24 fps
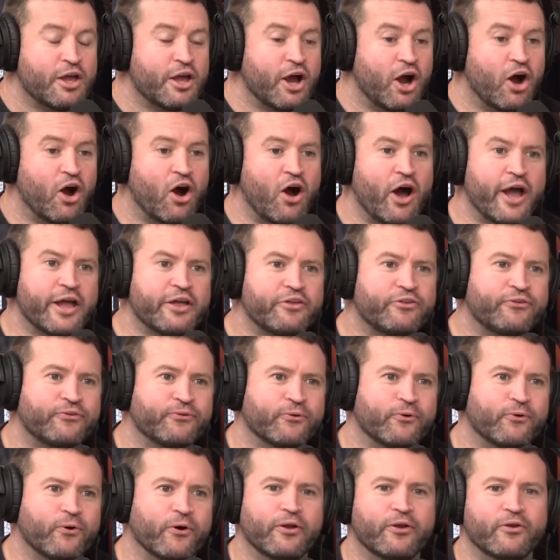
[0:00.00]
I
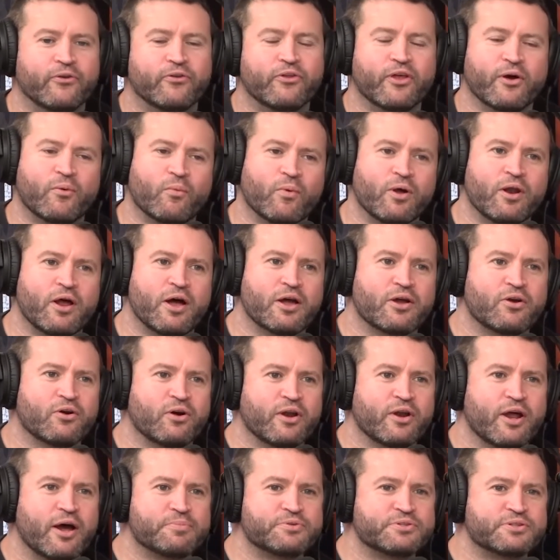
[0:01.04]
thought that when I
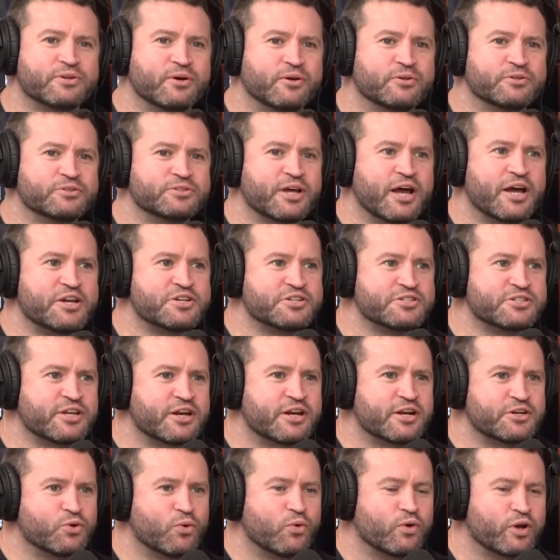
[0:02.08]
got up on stage and
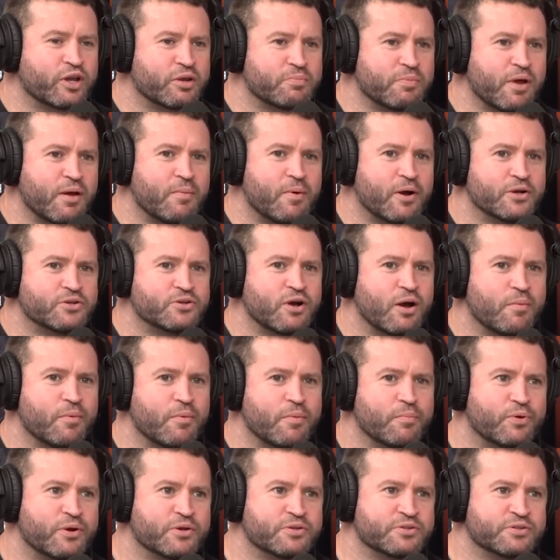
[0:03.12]
started talking about my time
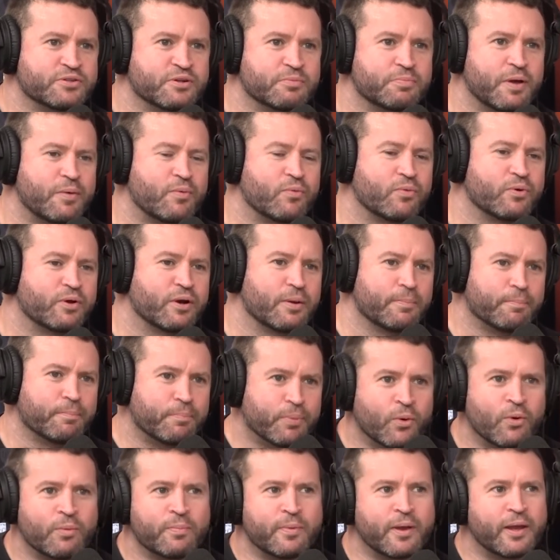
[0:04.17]
in prison, the people were going to
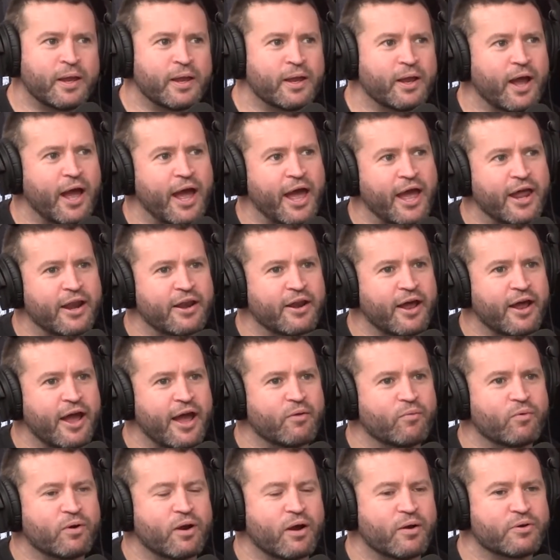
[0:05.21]
boo me and
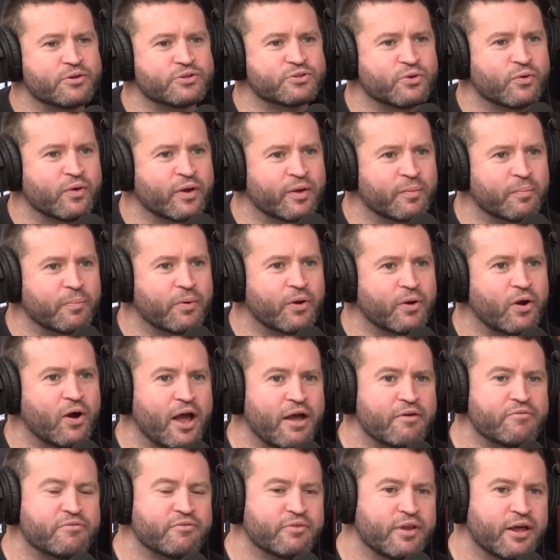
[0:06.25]
hate what I was doing. But
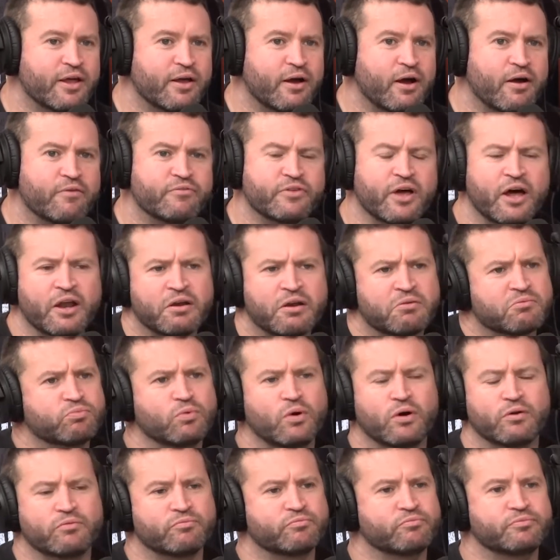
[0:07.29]
I've done
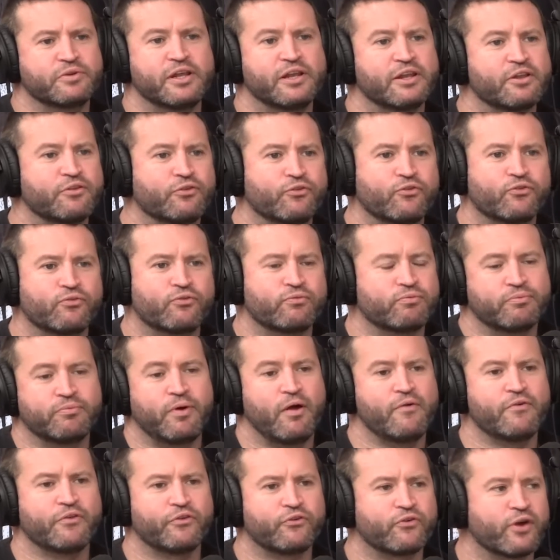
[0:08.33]
nearly
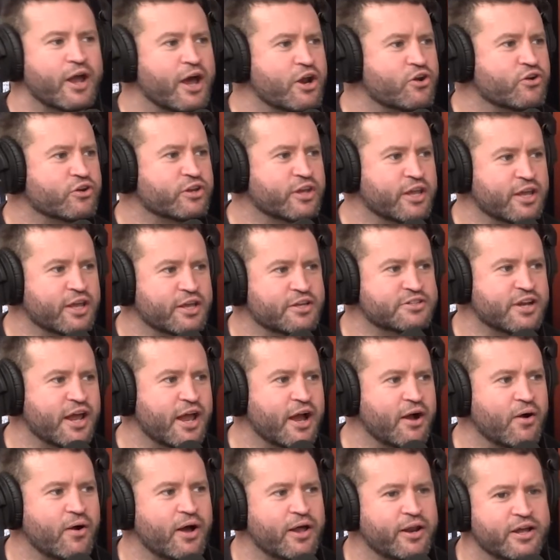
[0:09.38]
over 300 gigs
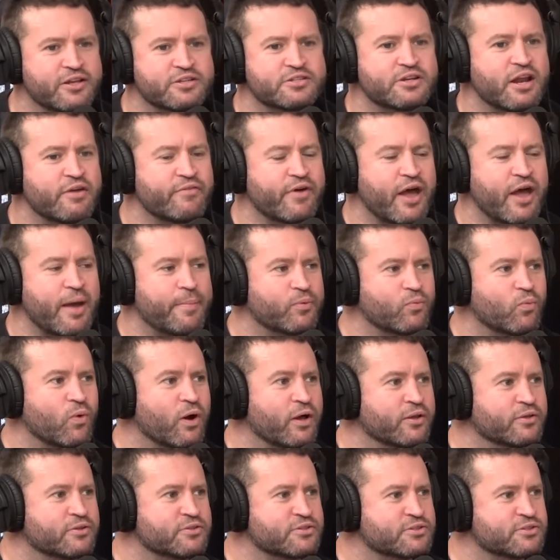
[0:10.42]
now, and it's never happened
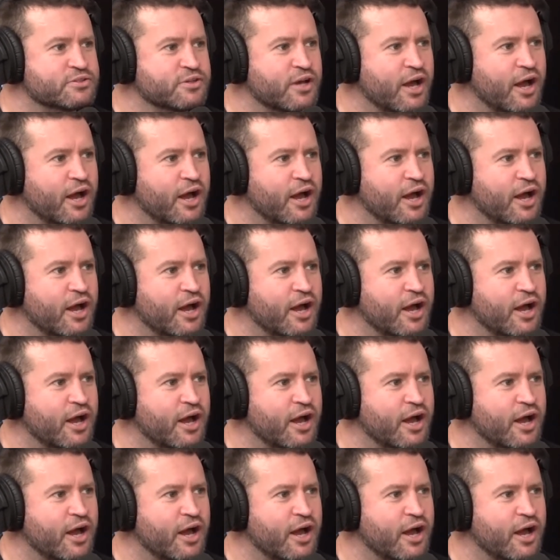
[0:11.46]
once.